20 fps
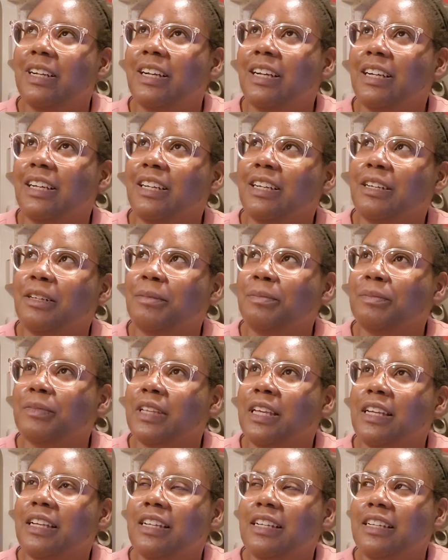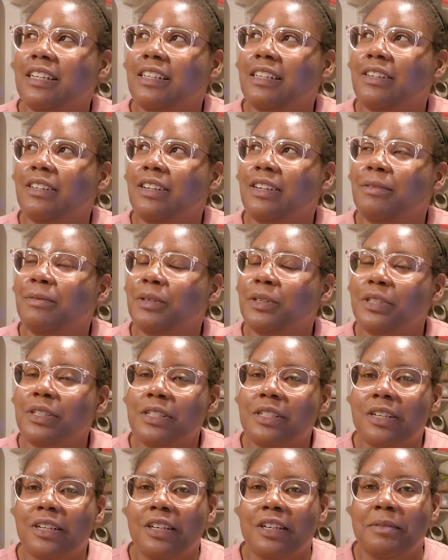am going
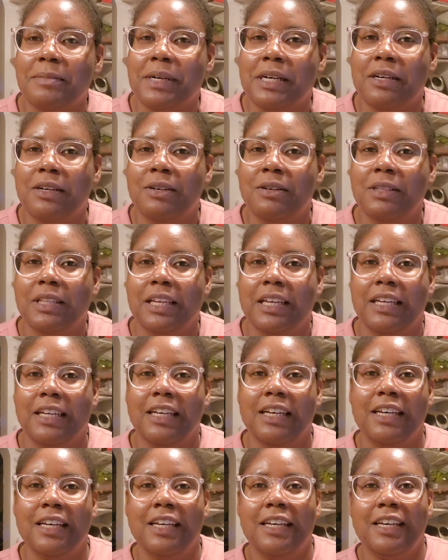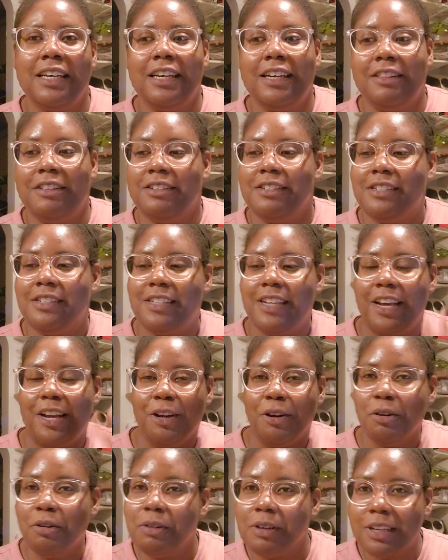to talk about like this
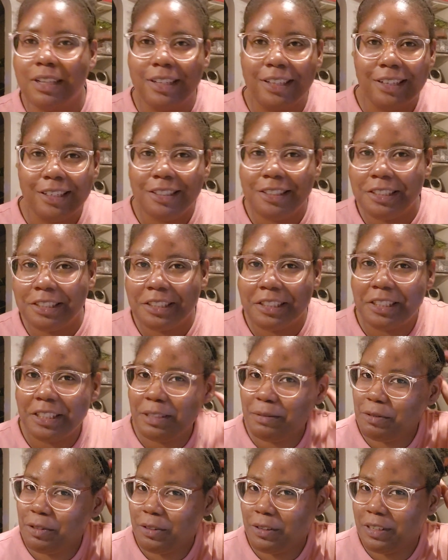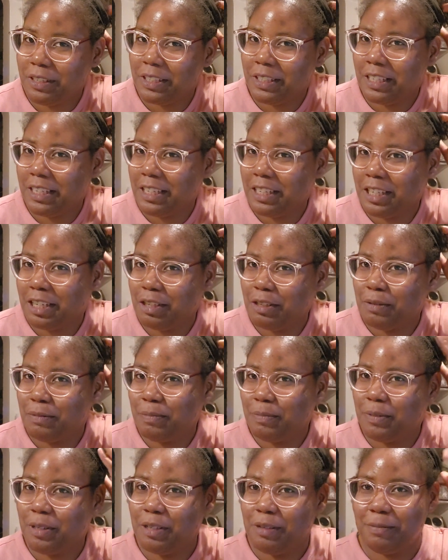tarot collection that I'm trying to like
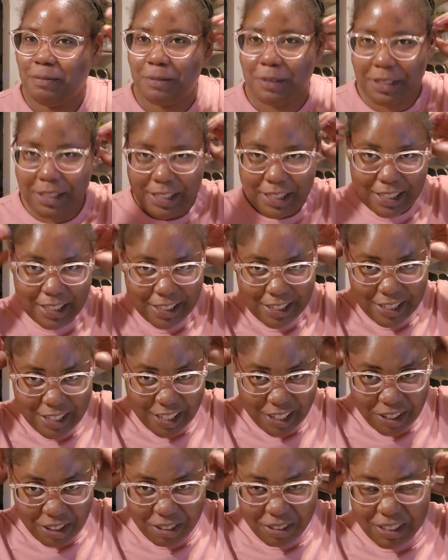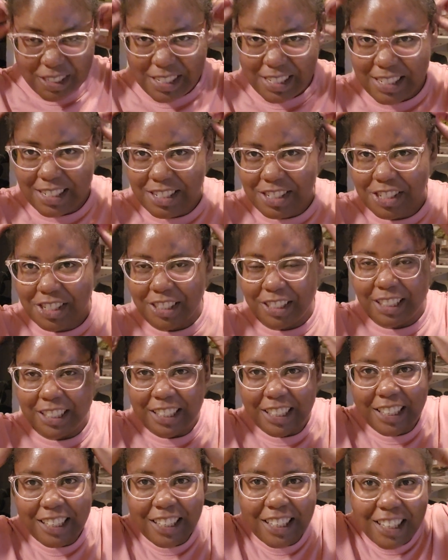come up with. So
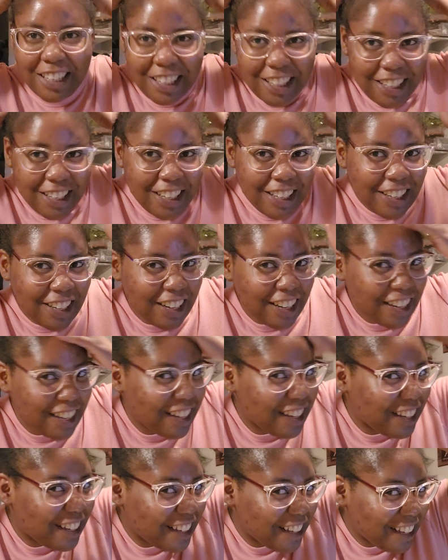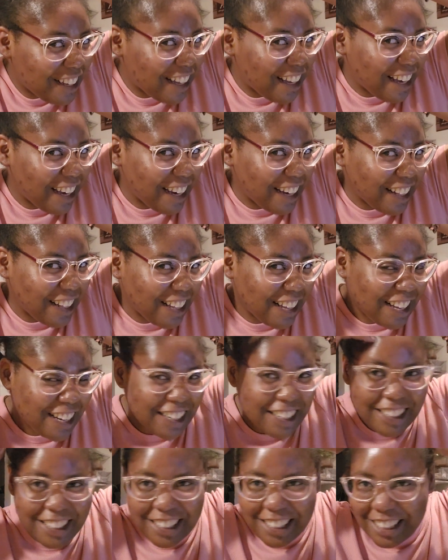essentially,
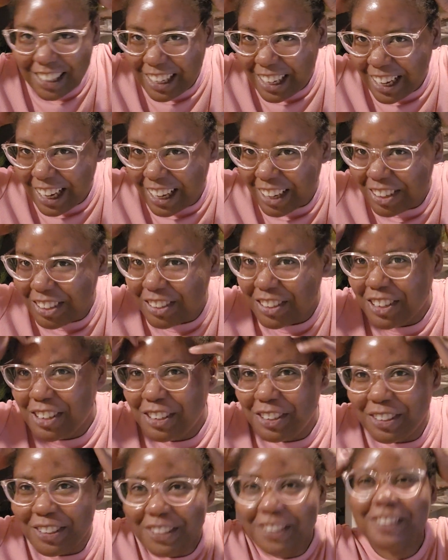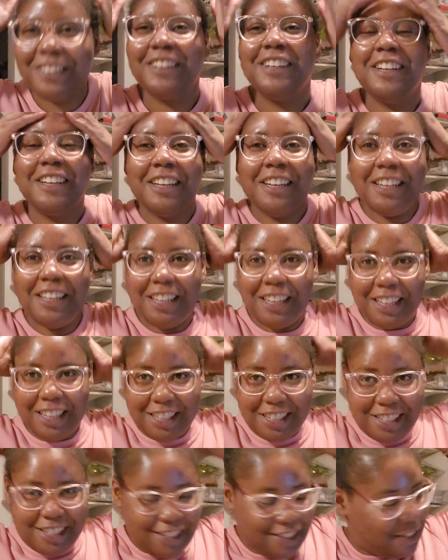hairline, I don't know.
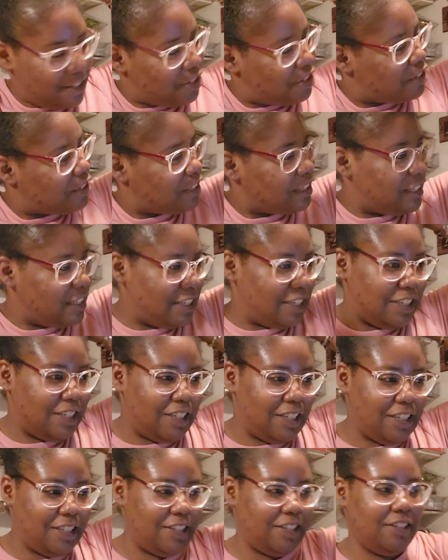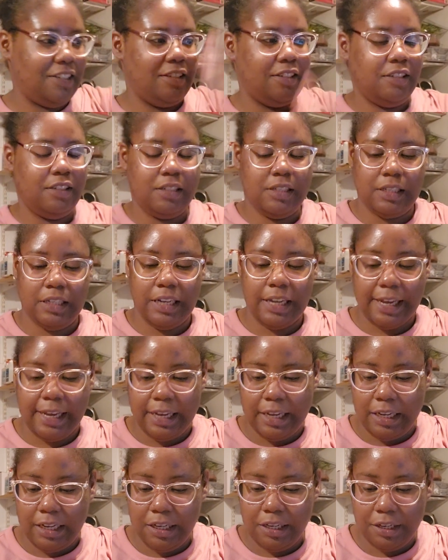Essentially it is
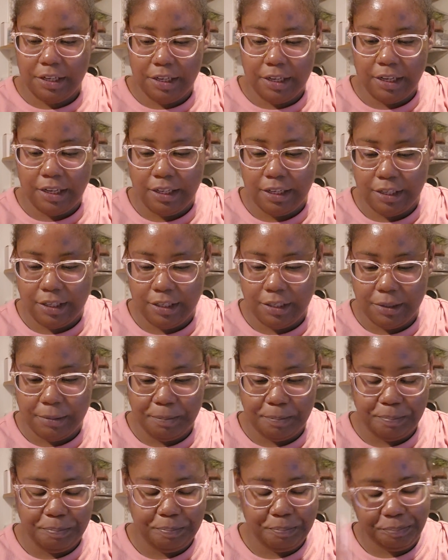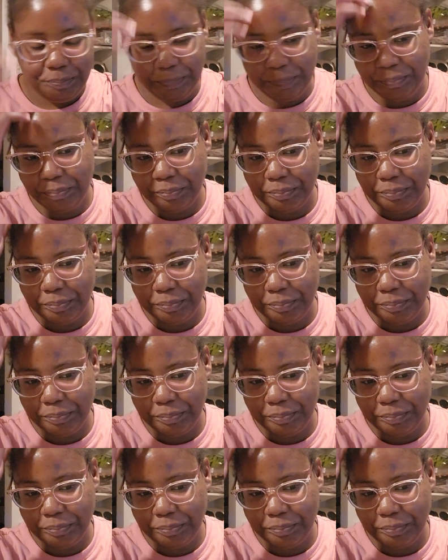like going